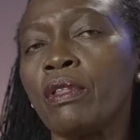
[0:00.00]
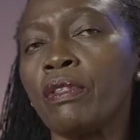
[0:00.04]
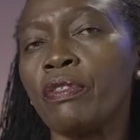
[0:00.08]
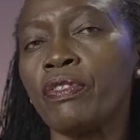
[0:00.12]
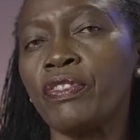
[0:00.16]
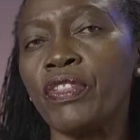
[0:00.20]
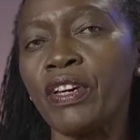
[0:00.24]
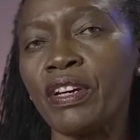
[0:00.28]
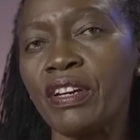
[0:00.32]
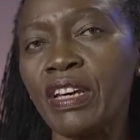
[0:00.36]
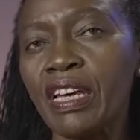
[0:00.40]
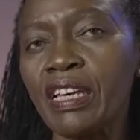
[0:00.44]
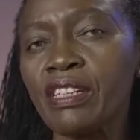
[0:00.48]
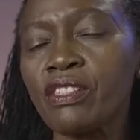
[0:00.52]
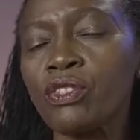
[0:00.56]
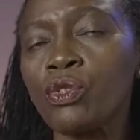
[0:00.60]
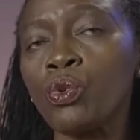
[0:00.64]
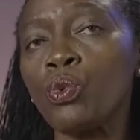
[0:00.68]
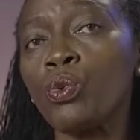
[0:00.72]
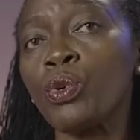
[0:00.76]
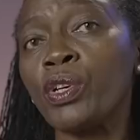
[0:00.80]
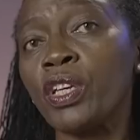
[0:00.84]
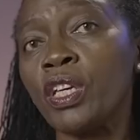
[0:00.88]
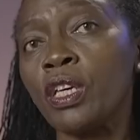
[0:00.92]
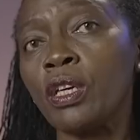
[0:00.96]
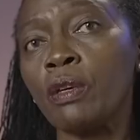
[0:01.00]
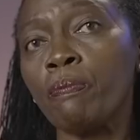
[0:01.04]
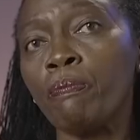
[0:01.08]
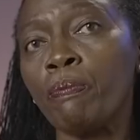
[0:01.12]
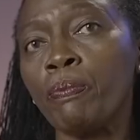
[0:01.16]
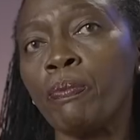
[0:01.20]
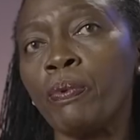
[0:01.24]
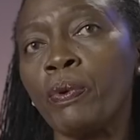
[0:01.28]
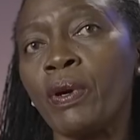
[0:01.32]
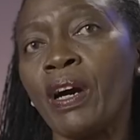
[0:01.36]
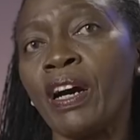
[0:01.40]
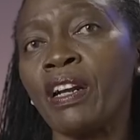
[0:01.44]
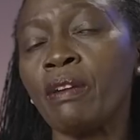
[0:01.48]
The rest who
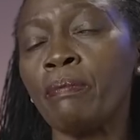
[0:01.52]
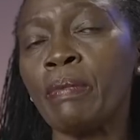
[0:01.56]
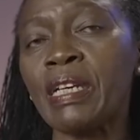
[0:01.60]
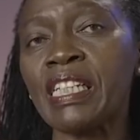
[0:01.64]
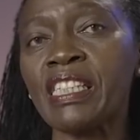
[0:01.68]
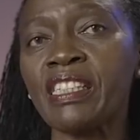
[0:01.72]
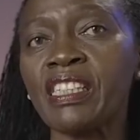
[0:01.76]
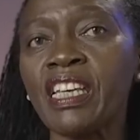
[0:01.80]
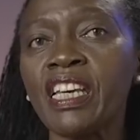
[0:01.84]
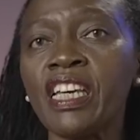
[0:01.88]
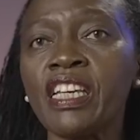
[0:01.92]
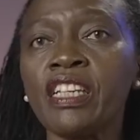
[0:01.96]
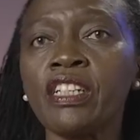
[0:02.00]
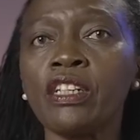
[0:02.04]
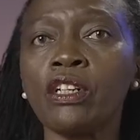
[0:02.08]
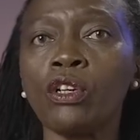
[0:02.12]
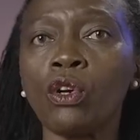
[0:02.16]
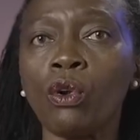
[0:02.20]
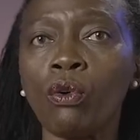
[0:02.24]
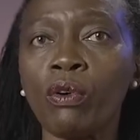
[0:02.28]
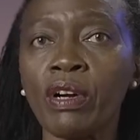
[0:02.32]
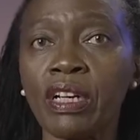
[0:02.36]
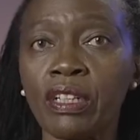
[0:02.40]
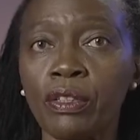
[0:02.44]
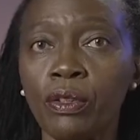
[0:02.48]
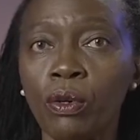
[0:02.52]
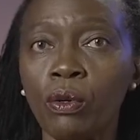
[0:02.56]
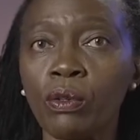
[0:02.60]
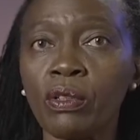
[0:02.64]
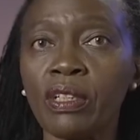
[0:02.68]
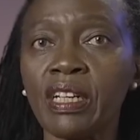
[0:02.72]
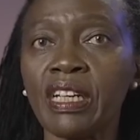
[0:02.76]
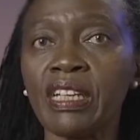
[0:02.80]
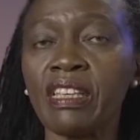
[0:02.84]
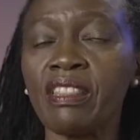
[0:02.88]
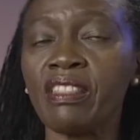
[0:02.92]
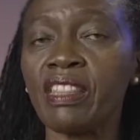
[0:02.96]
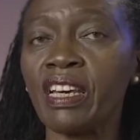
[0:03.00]
keep and maintain law and
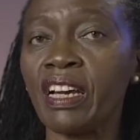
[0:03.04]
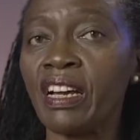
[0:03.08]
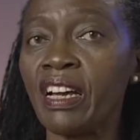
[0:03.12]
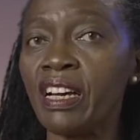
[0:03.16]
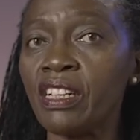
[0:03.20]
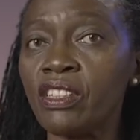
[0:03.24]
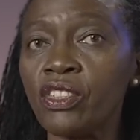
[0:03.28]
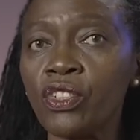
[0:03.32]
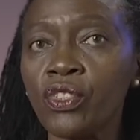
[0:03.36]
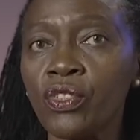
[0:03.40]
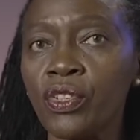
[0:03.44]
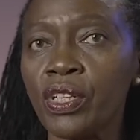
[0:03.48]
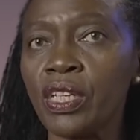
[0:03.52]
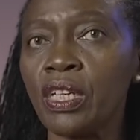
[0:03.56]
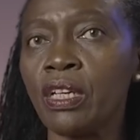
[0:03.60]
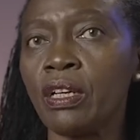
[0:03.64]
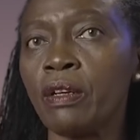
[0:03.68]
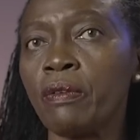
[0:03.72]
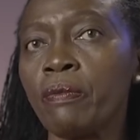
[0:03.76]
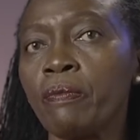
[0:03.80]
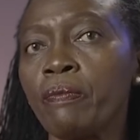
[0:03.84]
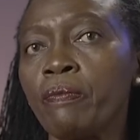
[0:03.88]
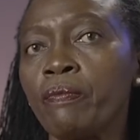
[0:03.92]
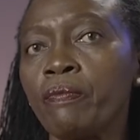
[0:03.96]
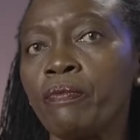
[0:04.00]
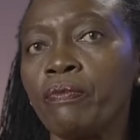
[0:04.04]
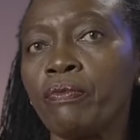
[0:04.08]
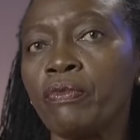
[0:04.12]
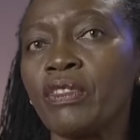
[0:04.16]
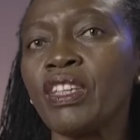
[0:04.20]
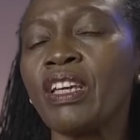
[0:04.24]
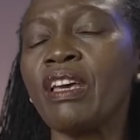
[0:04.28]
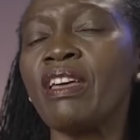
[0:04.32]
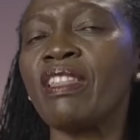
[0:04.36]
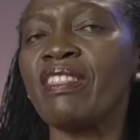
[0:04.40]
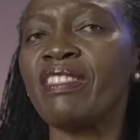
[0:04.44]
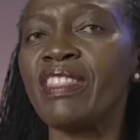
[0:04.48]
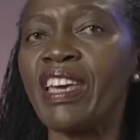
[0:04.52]
order in the country,
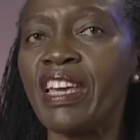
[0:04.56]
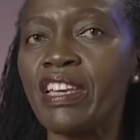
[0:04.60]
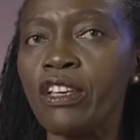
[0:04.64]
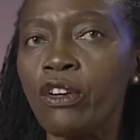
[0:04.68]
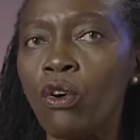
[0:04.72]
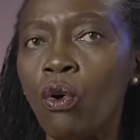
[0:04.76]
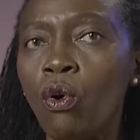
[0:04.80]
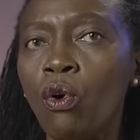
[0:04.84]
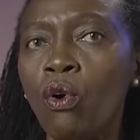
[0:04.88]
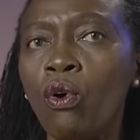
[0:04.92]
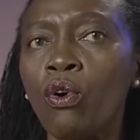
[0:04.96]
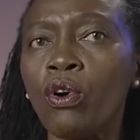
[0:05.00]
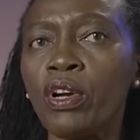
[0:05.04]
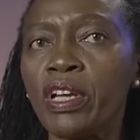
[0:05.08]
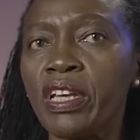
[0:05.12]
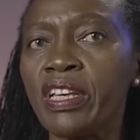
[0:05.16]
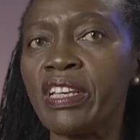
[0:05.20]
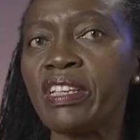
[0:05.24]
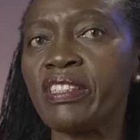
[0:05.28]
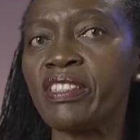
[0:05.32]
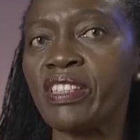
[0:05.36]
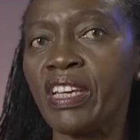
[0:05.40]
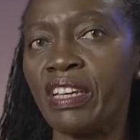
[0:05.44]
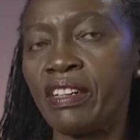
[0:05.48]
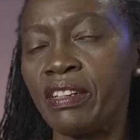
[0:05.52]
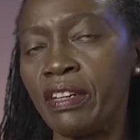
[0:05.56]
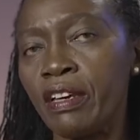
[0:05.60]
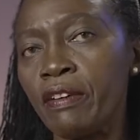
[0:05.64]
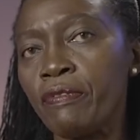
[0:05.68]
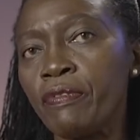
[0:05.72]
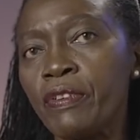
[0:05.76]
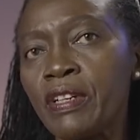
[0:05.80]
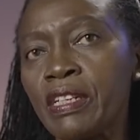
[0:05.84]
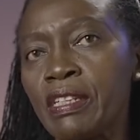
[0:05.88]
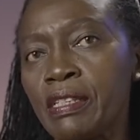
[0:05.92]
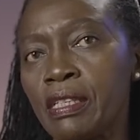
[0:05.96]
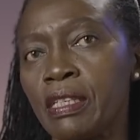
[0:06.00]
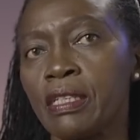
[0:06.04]
they owe each and
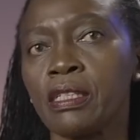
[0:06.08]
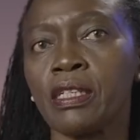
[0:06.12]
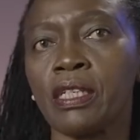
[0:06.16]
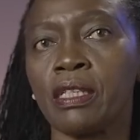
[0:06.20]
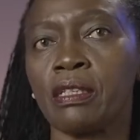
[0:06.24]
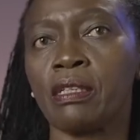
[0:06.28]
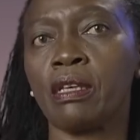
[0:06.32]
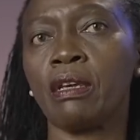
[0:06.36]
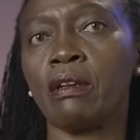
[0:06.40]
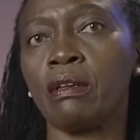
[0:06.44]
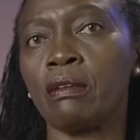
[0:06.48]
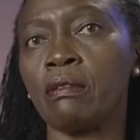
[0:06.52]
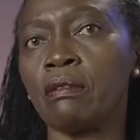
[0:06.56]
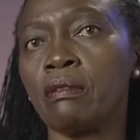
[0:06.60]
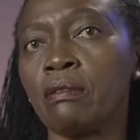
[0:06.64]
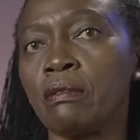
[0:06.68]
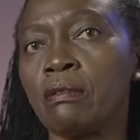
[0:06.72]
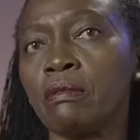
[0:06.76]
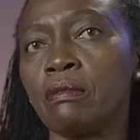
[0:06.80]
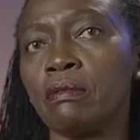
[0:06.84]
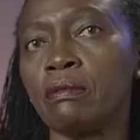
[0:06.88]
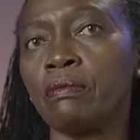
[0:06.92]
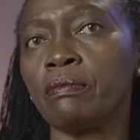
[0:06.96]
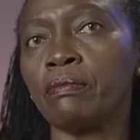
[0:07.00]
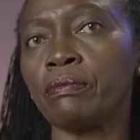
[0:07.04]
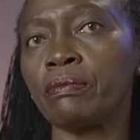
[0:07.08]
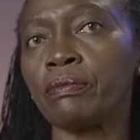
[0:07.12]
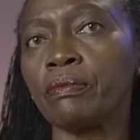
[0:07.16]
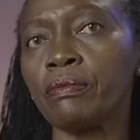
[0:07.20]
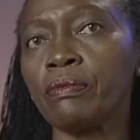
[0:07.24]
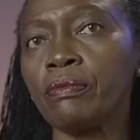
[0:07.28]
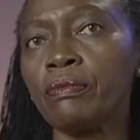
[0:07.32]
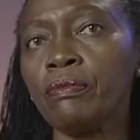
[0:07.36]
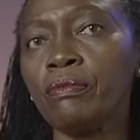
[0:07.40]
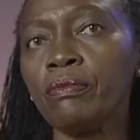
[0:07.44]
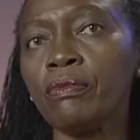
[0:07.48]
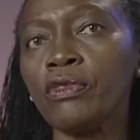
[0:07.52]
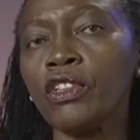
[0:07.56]
every citizen
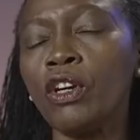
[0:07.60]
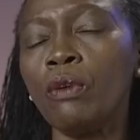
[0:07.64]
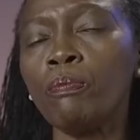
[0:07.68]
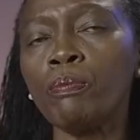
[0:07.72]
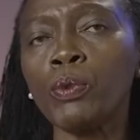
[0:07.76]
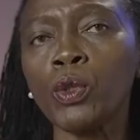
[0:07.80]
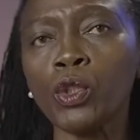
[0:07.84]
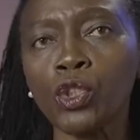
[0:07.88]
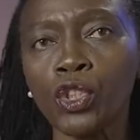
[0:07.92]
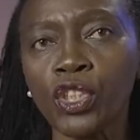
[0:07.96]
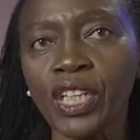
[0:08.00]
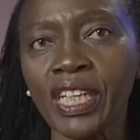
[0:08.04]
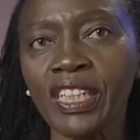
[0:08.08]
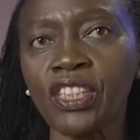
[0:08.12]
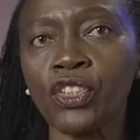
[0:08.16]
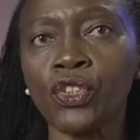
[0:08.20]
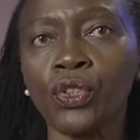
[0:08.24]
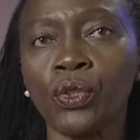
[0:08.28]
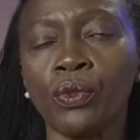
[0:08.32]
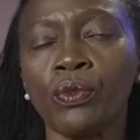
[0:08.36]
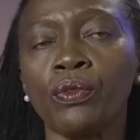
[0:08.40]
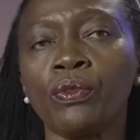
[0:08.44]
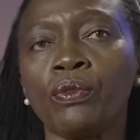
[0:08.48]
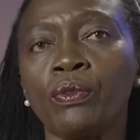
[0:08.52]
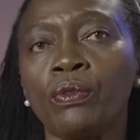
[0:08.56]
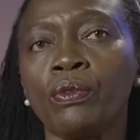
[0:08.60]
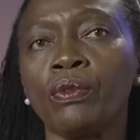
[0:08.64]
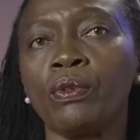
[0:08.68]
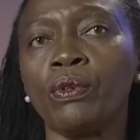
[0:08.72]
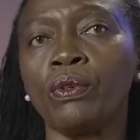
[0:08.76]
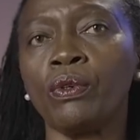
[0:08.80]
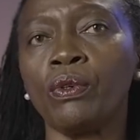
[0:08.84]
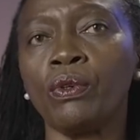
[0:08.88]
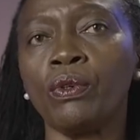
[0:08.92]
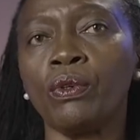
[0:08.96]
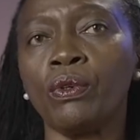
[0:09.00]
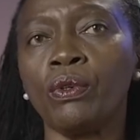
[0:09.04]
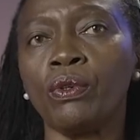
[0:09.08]
protection
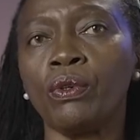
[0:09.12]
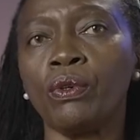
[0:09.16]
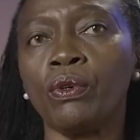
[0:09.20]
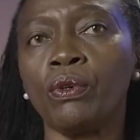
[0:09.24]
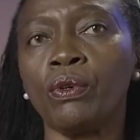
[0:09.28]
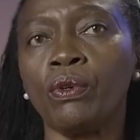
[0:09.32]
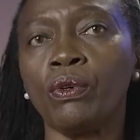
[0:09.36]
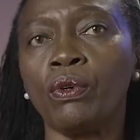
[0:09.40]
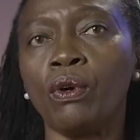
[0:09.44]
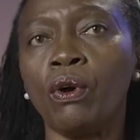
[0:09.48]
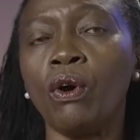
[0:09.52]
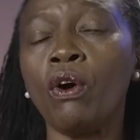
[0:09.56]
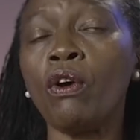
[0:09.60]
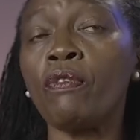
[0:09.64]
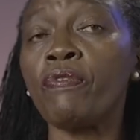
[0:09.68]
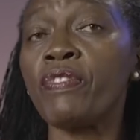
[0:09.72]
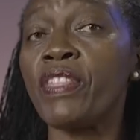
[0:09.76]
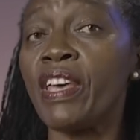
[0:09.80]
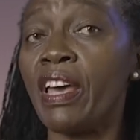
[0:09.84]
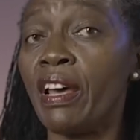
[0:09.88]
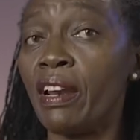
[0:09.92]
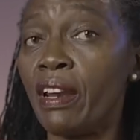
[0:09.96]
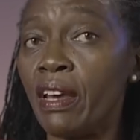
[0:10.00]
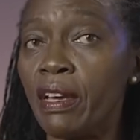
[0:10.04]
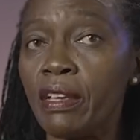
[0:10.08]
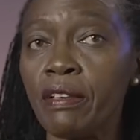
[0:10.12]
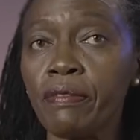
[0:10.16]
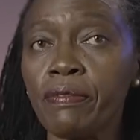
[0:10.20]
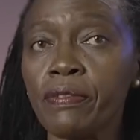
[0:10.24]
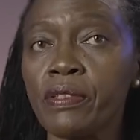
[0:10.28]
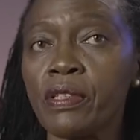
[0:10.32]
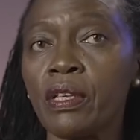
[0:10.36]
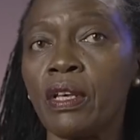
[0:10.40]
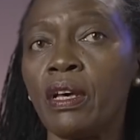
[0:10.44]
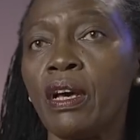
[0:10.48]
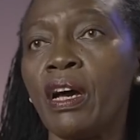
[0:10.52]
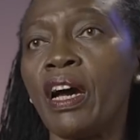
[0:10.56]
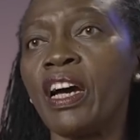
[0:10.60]
of their
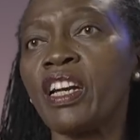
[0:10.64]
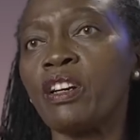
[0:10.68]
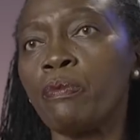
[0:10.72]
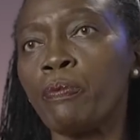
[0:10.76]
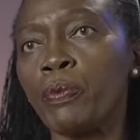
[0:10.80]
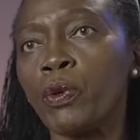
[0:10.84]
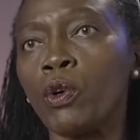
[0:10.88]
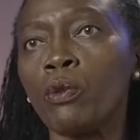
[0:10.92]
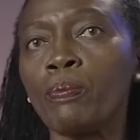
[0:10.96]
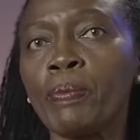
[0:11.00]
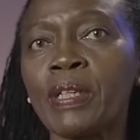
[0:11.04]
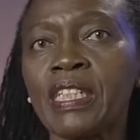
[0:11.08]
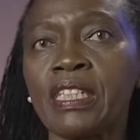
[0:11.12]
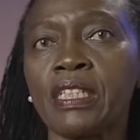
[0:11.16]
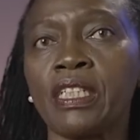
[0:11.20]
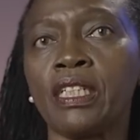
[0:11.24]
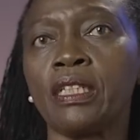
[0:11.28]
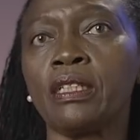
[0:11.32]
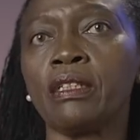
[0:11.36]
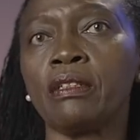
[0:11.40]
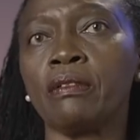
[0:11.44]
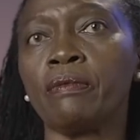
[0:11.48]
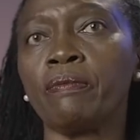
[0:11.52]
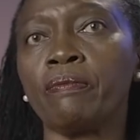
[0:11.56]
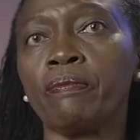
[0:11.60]
lives and property.